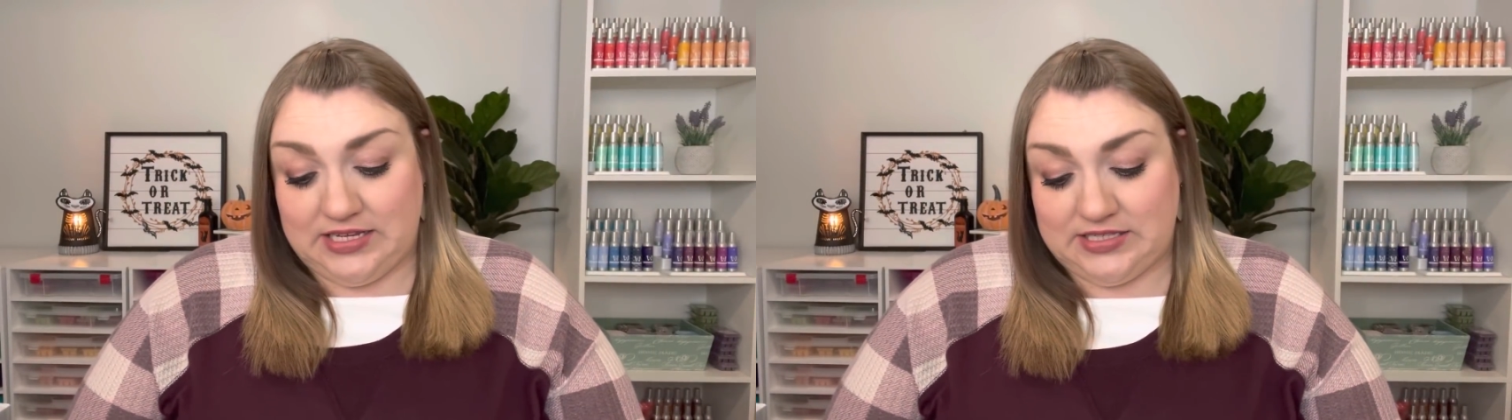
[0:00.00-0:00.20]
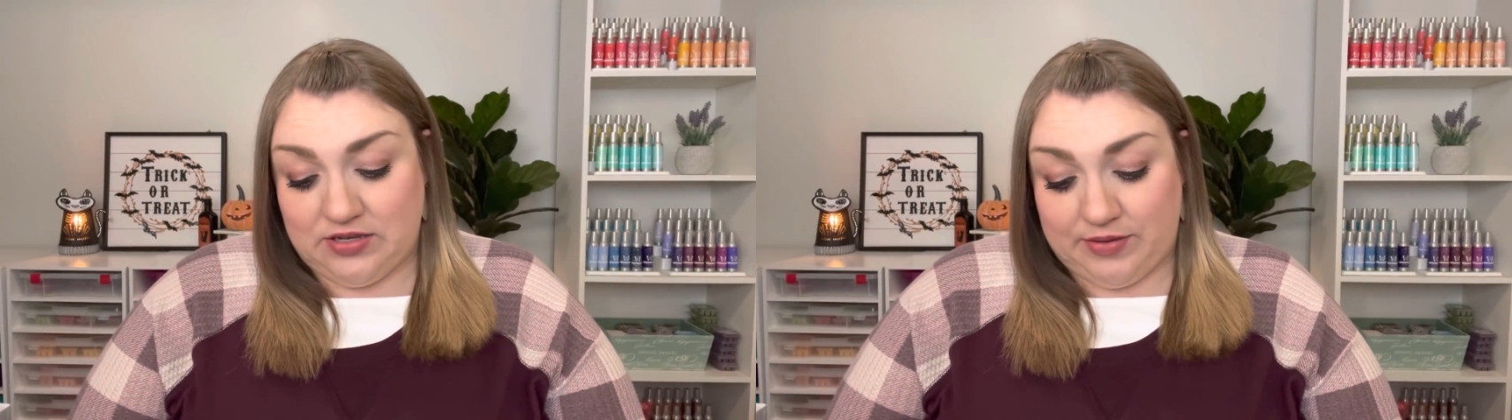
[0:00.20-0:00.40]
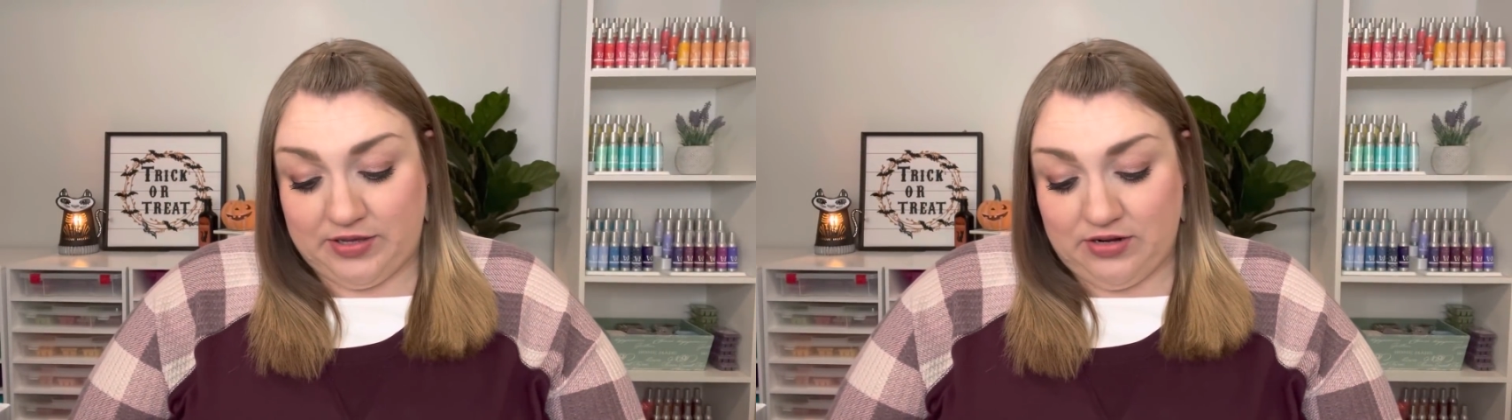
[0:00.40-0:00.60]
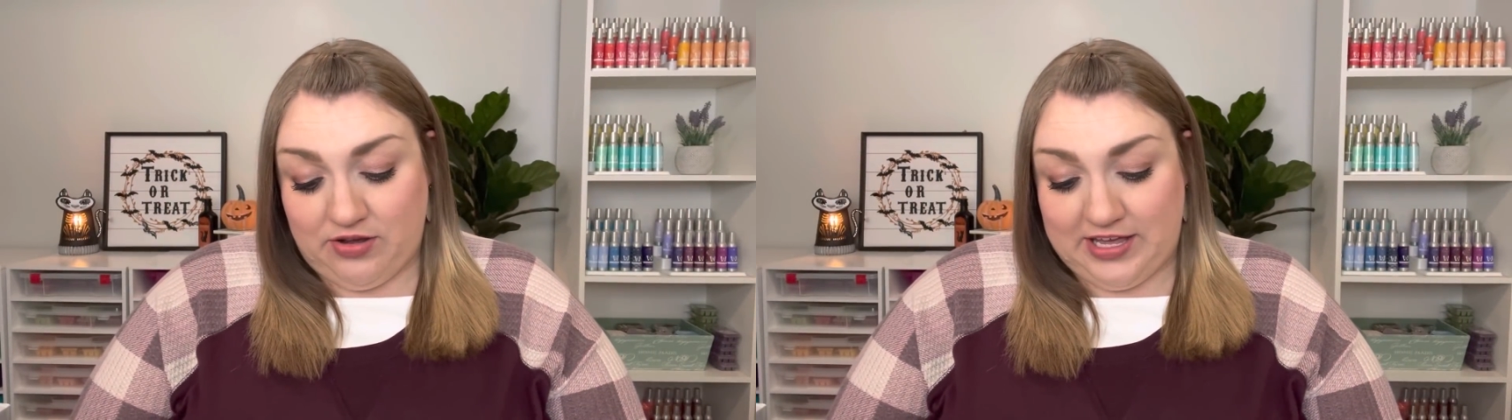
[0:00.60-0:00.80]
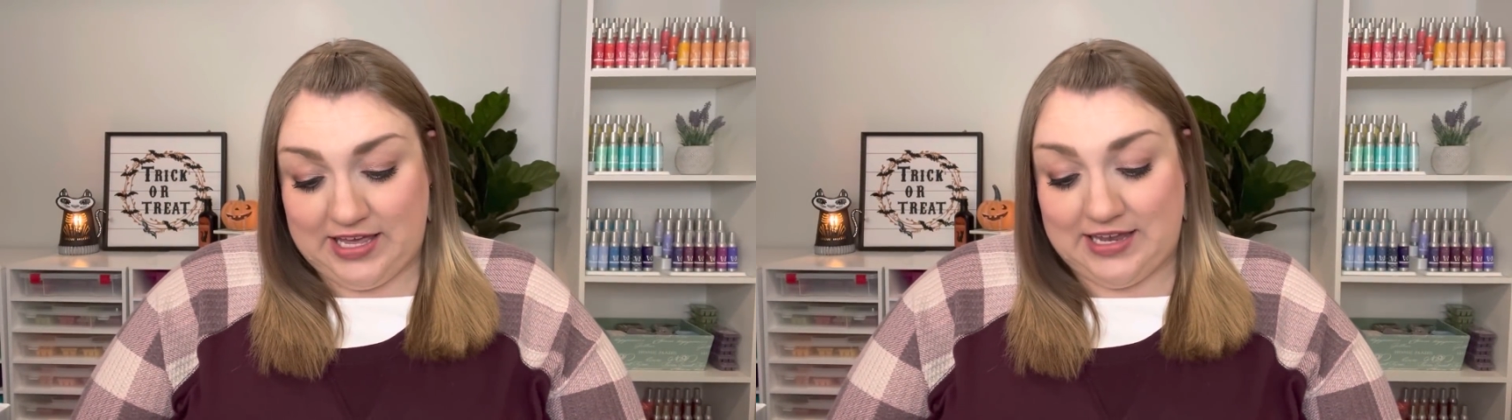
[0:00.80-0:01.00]
So I'm gonna go
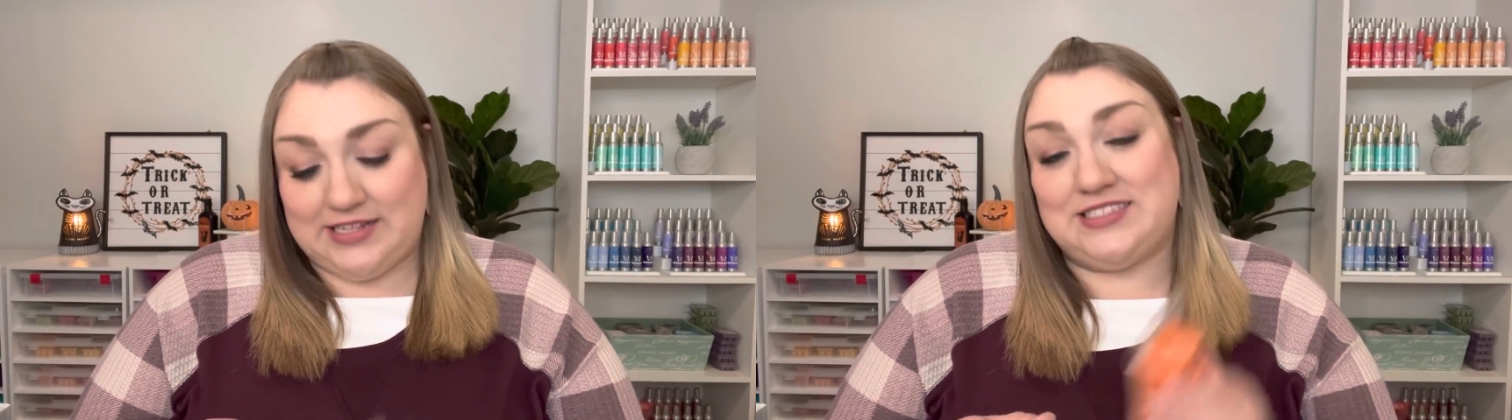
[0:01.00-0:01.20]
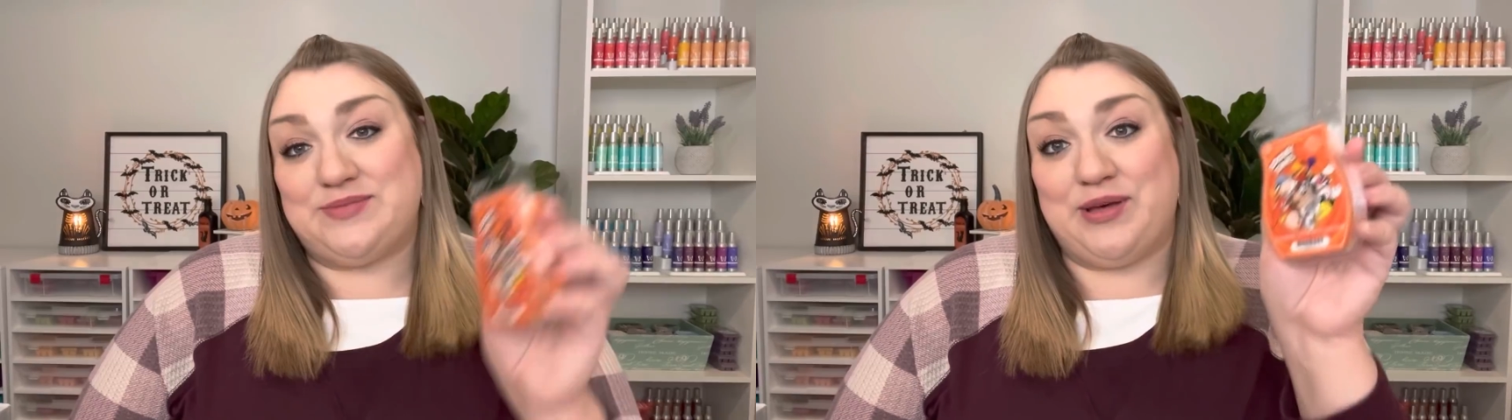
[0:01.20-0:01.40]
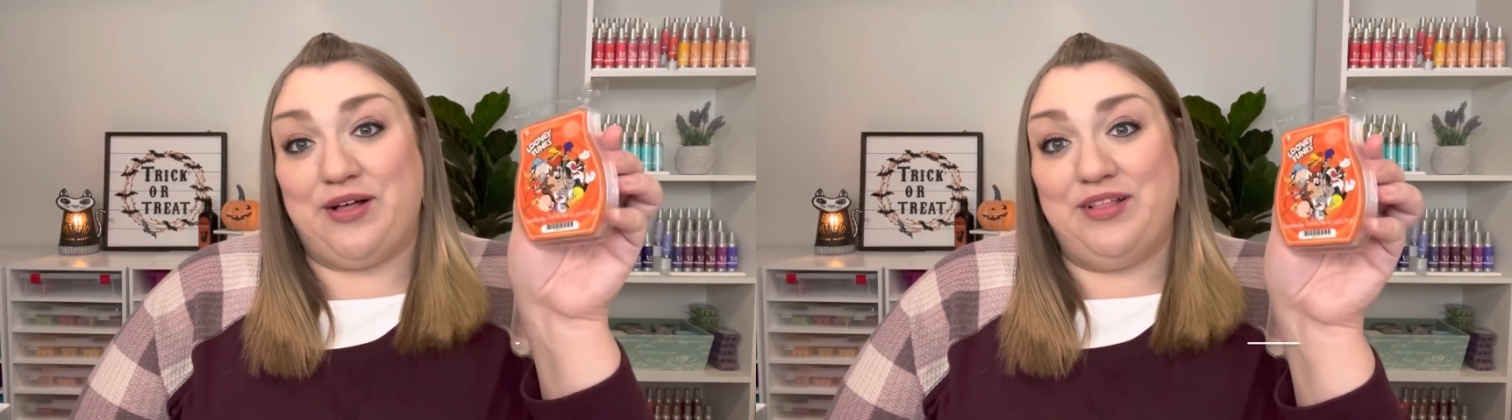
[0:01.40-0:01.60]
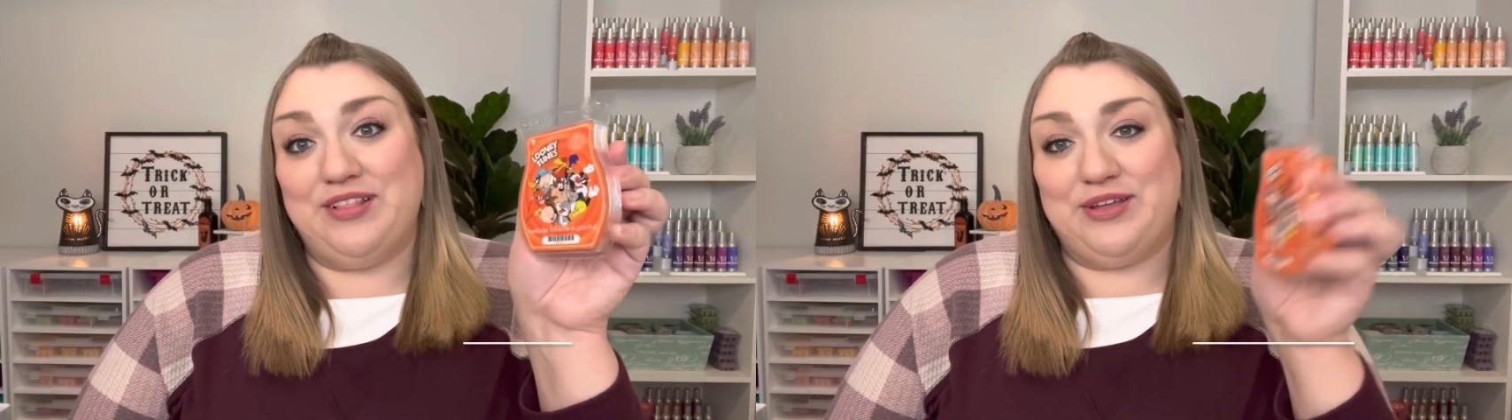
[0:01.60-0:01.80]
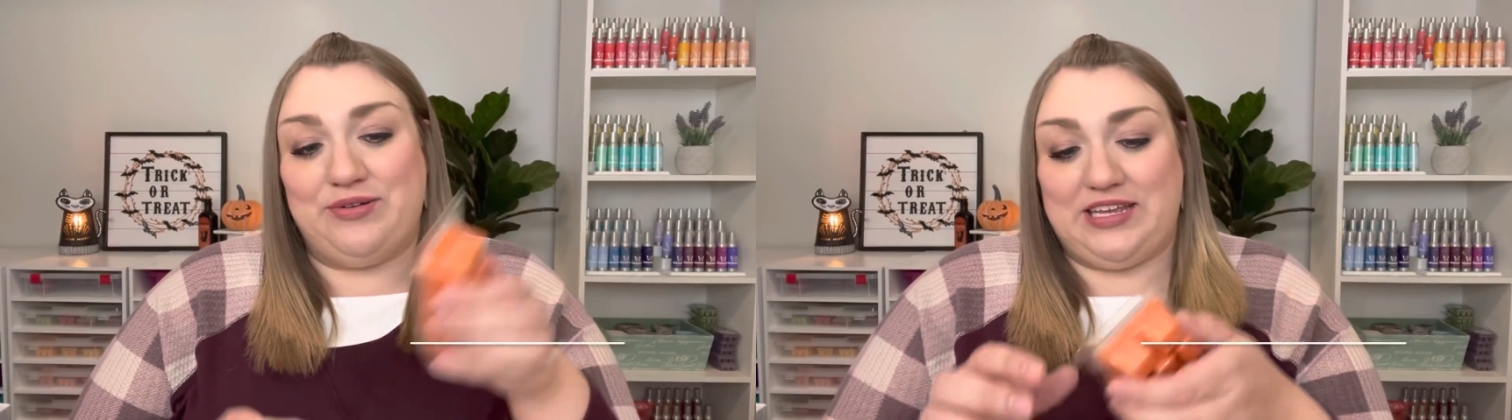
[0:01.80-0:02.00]
ahead and smell
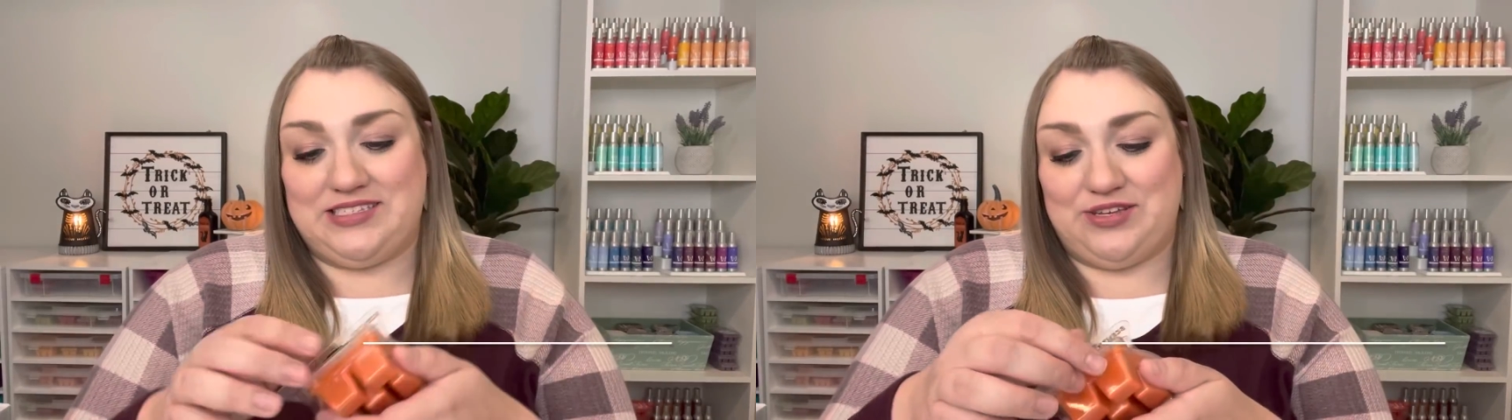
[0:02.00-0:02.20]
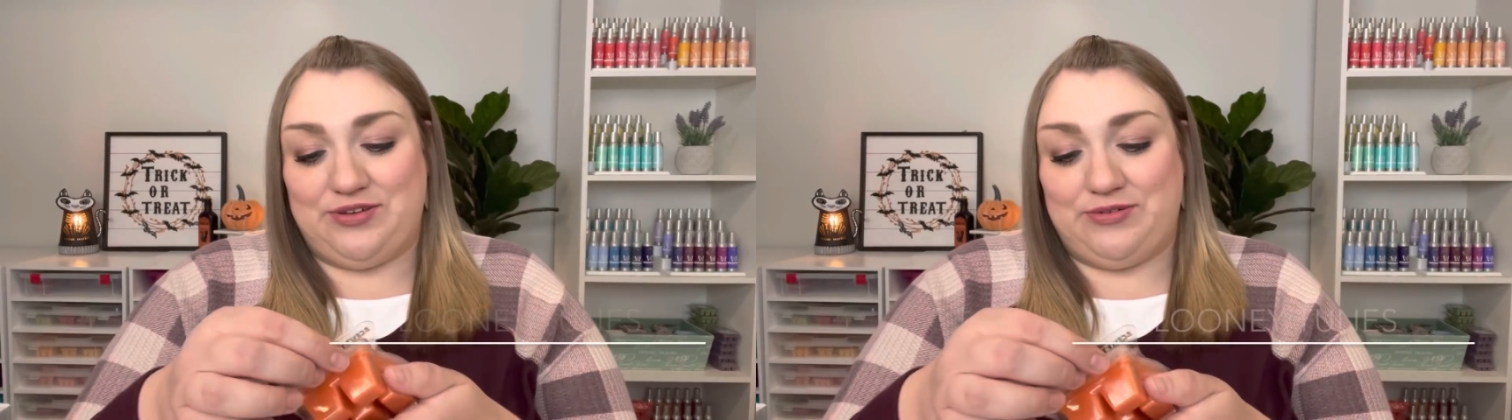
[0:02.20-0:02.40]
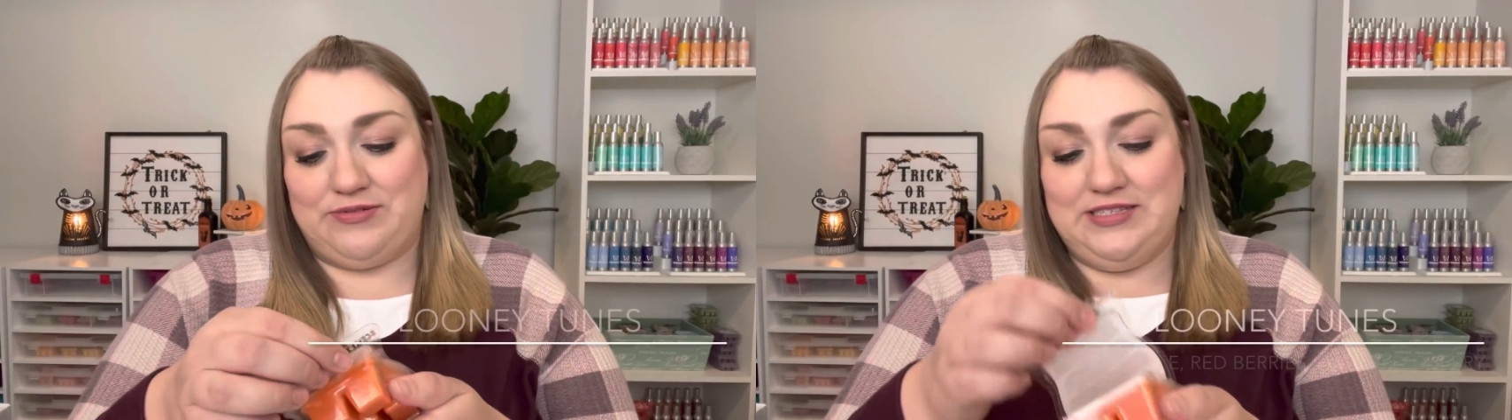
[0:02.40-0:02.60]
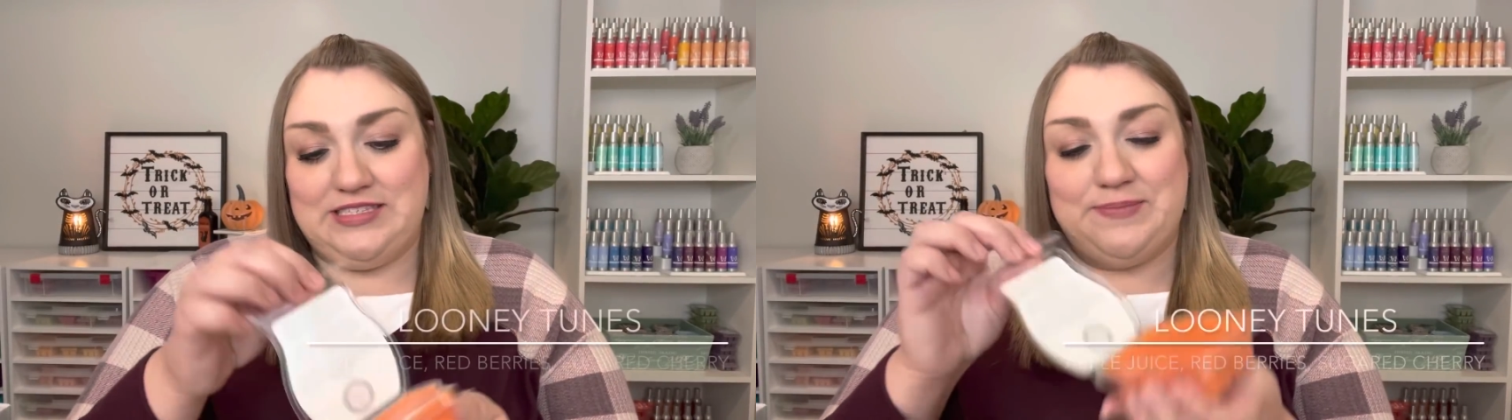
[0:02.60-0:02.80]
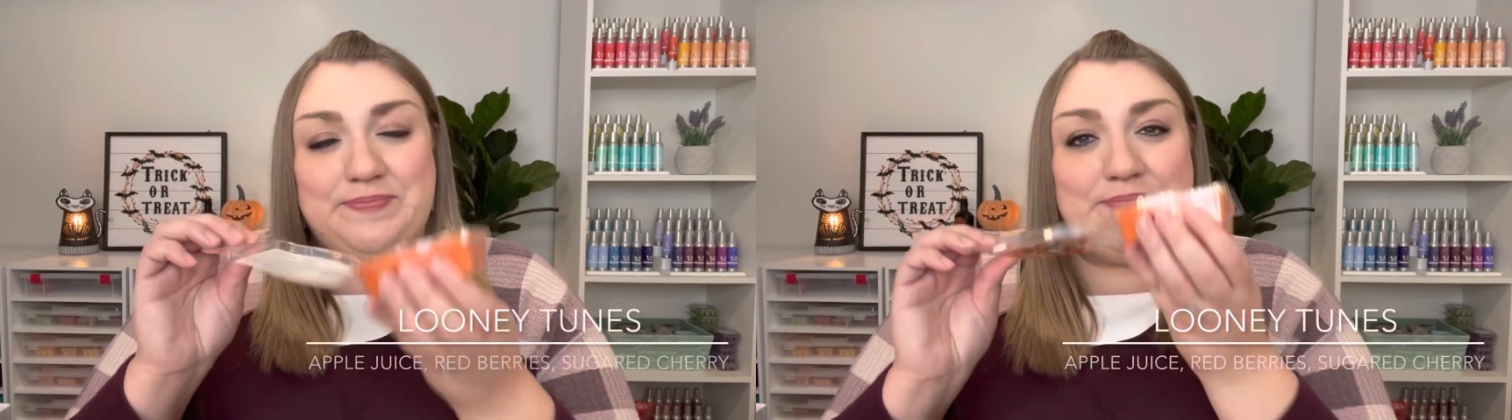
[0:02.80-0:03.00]
Looney Tunes.